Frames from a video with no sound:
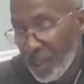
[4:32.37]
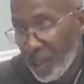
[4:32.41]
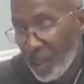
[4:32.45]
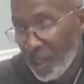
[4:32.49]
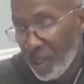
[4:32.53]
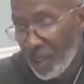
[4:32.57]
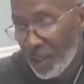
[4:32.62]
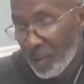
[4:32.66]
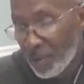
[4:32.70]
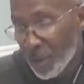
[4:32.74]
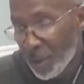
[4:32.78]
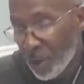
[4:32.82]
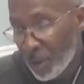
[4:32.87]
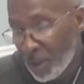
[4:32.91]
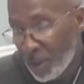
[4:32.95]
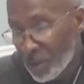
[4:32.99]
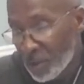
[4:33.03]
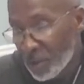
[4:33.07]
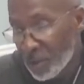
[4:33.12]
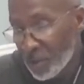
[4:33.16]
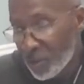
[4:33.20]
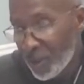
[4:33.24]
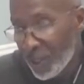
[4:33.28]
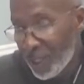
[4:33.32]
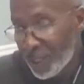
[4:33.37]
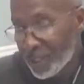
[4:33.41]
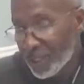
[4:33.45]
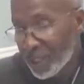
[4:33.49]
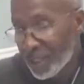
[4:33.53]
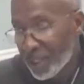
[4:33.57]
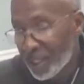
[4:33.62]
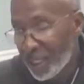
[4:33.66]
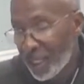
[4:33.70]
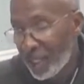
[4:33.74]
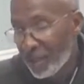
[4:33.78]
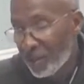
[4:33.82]
it would also
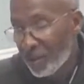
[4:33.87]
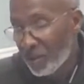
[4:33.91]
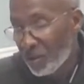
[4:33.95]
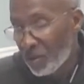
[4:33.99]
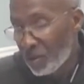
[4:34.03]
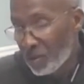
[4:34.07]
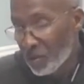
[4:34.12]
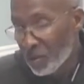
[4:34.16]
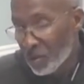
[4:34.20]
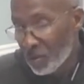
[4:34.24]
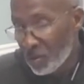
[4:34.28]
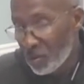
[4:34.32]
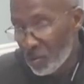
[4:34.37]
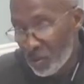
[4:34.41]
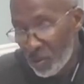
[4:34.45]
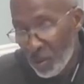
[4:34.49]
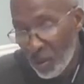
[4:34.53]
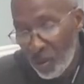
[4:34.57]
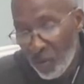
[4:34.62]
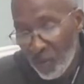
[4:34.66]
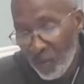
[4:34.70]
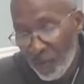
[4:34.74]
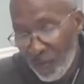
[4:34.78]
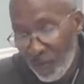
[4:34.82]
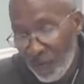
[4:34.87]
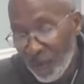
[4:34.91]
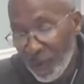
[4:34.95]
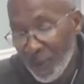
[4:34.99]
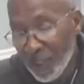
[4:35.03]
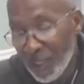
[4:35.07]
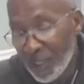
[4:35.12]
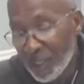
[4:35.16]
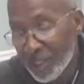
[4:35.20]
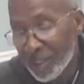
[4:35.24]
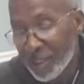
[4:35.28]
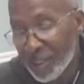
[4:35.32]
educate those who don't
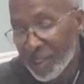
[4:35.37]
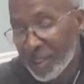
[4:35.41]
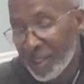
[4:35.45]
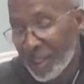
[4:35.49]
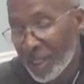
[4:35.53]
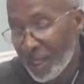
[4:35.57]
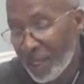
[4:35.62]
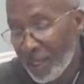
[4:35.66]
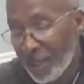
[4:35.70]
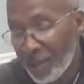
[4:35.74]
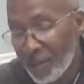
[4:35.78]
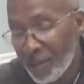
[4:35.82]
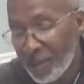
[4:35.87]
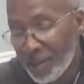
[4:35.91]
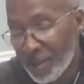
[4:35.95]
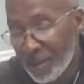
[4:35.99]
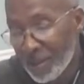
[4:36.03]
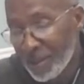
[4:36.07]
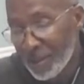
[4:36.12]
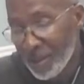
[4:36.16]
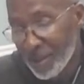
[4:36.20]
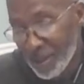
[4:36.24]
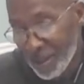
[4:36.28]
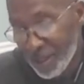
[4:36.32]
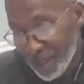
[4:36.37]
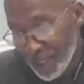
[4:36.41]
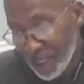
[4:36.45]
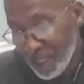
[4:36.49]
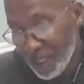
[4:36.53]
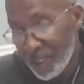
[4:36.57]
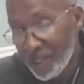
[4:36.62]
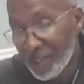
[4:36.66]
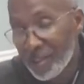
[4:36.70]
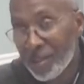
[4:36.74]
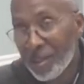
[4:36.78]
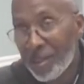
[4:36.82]
fully understand the
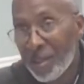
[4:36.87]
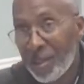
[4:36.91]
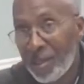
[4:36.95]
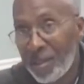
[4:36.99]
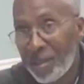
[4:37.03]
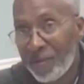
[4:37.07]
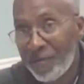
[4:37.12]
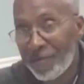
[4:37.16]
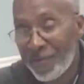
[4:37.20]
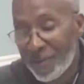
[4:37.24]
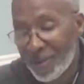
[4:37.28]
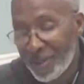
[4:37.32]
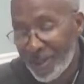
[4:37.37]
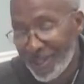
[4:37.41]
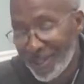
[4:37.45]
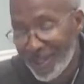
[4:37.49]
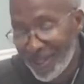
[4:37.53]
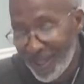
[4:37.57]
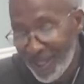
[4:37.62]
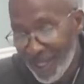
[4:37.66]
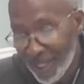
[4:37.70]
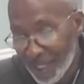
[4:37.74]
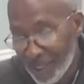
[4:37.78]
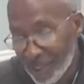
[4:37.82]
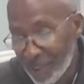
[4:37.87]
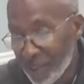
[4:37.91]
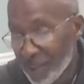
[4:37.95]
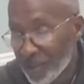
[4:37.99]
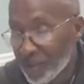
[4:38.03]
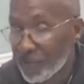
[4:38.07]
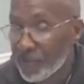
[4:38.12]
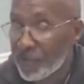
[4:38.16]
disease of addiction.